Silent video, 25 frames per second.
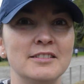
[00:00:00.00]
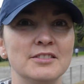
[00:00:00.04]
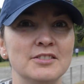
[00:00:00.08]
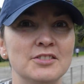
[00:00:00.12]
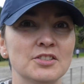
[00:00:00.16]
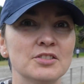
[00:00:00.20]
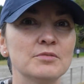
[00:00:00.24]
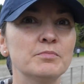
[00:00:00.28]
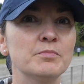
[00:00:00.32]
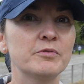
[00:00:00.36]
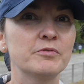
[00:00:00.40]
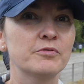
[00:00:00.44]

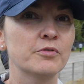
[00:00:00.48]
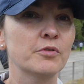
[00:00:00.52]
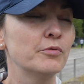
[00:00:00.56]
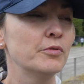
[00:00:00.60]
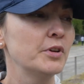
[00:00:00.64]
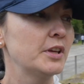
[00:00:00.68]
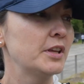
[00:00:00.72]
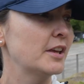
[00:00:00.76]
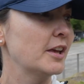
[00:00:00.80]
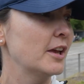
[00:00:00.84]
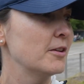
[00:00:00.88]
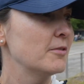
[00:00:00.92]
Just before
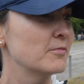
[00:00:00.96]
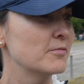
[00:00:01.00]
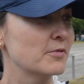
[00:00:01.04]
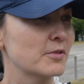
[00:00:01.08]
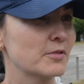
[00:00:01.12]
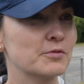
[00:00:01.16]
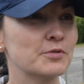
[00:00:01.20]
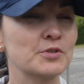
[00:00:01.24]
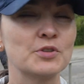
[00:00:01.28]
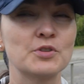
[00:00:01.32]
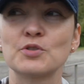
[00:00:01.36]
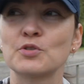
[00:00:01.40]
we came,
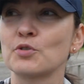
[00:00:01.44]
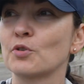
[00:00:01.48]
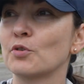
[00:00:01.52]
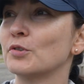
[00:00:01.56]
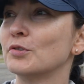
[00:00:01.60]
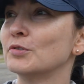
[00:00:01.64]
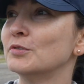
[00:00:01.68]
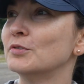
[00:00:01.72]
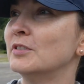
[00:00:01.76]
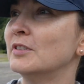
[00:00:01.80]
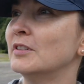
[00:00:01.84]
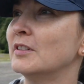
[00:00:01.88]
we
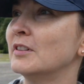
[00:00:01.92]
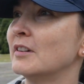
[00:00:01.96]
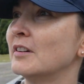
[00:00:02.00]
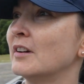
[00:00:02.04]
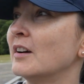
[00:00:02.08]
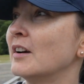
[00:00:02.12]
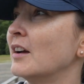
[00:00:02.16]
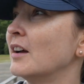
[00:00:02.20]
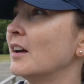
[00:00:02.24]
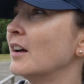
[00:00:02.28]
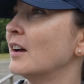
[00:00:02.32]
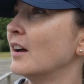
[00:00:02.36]
saw
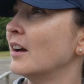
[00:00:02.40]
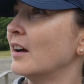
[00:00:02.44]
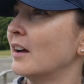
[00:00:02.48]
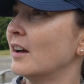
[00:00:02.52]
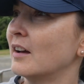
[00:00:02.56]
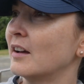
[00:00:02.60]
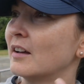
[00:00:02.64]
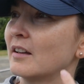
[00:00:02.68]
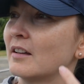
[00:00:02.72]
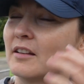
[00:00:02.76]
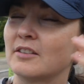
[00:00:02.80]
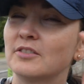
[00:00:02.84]

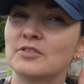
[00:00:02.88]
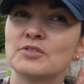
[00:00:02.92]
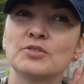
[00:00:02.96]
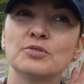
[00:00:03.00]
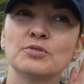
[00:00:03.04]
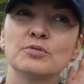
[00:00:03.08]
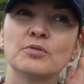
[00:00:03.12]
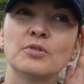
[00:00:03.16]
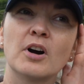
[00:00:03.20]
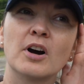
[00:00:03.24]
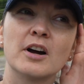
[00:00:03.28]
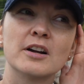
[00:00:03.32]

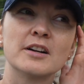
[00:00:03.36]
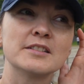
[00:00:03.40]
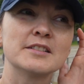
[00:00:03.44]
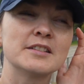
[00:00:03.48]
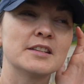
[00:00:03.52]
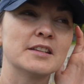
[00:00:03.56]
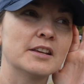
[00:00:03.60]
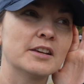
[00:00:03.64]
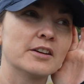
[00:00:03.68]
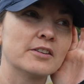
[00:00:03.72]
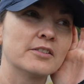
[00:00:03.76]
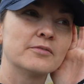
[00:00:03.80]
two cars
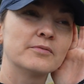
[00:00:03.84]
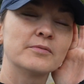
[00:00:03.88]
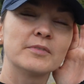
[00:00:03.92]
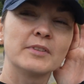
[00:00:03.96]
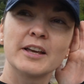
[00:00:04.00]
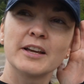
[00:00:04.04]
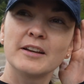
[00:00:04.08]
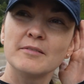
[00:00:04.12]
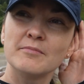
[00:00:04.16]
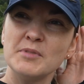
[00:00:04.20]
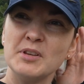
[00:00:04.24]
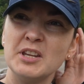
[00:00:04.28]
here,
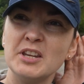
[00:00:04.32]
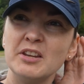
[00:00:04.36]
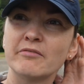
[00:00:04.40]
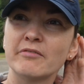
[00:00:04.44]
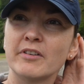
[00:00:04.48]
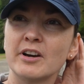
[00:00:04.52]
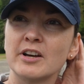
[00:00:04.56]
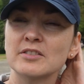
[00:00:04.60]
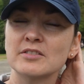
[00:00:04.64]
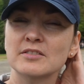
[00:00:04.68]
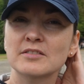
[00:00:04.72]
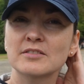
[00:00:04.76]
like
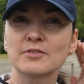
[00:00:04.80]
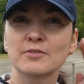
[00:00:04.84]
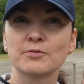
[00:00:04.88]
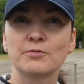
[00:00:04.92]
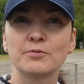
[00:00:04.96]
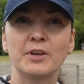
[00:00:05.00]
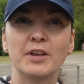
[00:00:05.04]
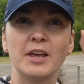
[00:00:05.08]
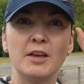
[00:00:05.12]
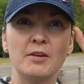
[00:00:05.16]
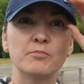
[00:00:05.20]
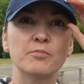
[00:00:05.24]
minivans,
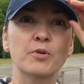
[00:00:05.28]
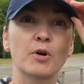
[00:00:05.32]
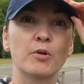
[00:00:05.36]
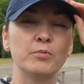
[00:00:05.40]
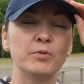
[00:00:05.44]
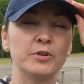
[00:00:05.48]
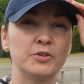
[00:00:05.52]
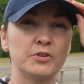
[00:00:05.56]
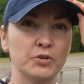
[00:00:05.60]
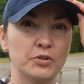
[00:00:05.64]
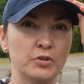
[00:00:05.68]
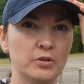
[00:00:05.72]
came
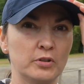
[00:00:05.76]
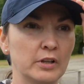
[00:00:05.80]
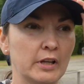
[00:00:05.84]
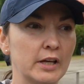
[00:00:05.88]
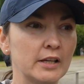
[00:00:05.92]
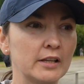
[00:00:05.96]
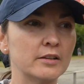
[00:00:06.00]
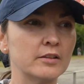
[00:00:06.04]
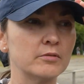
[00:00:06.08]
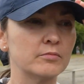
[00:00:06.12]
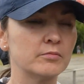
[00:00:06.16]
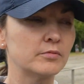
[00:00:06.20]
probably to
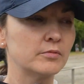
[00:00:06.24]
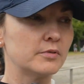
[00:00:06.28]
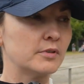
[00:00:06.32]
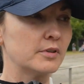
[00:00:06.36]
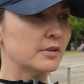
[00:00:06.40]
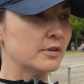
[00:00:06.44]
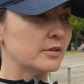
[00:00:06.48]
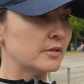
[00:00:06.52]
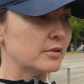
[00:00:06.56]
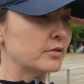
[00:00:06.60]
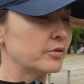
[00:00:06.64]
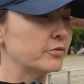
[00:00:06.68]
collect
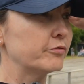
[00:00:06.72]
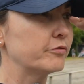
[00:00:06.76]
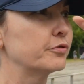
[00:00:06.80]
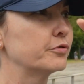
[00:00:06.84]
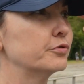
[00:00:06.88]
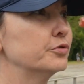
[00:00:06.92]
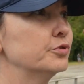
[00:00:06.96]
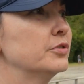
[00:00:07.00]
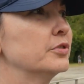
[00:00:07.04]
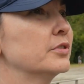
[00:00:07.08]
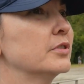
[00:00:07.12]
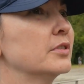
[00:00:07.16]
the
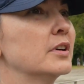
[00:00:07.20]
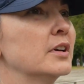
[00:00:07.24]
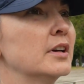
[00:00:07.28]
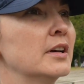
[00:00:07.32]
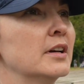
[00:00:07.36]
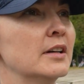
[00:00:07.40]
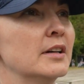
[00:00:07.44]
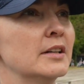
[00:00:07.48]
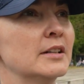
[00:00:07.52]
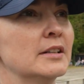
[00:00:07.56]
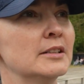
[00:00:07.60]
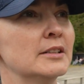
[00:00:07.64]
food.
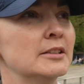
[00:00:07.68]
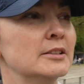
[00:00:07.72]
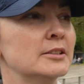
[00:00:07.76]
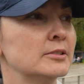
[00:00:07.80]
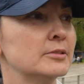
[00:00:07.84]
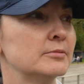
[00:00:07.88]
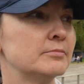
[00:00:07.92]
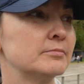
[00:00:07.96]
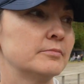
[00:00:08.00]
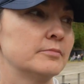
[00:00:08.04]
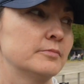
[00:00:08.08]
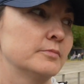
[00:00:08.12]

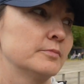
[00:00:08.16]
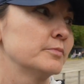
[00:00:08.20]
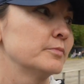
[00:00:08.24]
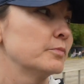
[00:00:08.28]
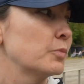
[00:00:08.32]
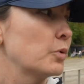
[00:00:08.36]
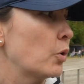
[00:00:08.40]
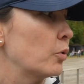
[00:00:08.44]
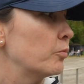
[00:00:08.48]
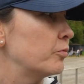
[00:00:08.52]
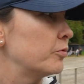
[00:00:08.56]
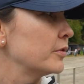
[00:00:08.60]

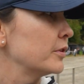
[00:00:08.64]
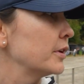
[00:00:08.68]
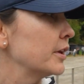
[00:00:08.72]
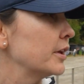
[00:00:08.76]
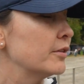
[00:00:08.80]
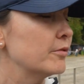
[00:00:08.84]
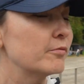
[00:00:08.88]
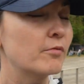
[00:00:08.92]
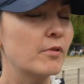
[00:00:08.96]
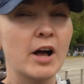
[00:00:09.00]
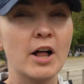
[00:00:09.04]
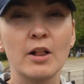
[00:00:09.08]

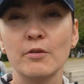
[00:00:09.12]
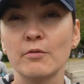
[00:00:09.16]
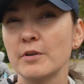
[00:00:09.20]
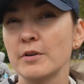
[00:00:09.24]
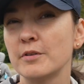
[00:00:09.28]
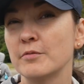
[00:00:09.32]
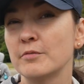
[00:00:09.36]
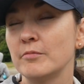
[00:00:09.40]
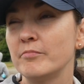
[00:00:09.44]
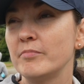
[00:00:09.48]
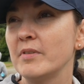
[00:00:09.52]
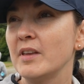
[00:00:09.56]
hopefully while
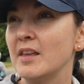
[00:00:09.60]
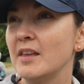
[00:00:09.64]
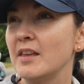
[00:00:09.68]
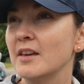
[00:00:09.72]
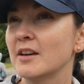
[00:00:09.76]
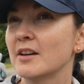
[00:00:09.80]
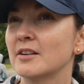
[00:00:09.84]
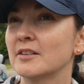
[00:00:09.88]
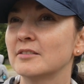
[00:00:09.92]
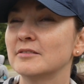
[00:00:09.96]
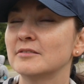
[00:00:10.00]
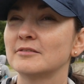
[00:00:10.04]
we will be
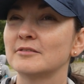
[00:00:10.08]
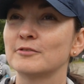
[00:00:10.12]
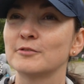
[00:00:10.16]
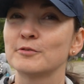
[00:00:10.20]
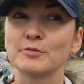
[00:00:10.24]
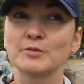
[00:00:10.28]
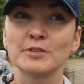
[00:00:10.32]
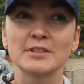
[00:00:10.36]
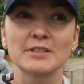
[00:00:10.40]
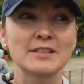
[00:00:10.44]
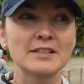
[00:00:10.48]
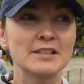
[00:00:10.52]
here,
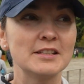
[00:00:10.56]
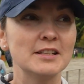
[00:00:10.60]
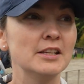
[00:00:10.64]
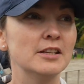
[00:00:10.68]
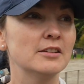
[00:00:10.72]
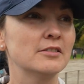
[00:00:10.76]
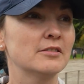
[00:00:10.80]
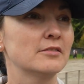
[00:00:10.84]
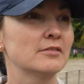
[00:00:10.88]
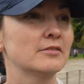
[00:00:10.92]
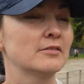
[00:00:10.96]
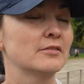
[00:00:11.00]
we will see,
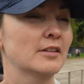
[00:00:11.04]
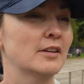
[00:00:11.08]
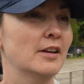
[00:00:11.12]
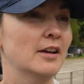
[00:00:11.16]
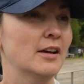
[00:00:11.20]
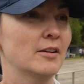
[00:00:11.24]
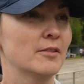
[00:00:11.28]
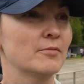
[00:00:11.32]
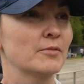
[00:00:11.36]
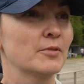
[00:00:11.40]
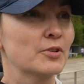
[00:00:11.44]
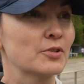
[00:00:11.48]

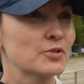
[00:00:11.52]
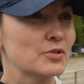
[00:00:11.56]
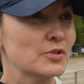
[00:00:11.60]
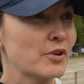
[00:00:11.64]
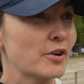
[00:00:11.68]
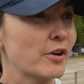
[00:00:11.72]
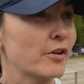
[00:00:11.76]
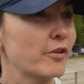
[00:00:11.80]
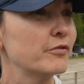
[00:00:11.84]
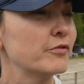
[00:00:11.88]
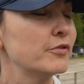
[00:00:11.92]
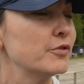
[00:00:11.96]
because
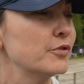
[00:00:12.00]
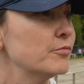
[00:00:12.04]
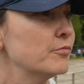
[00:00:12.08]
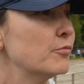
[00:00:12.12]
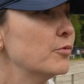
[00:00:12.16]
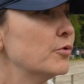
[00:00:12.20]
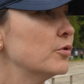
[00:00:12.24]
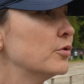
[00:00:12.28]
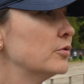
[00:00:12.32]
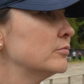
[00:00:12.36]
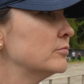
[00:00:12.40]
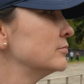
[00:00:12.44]
there are a few
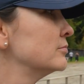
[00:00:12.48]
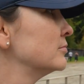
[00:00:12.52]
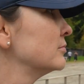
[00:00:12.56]
more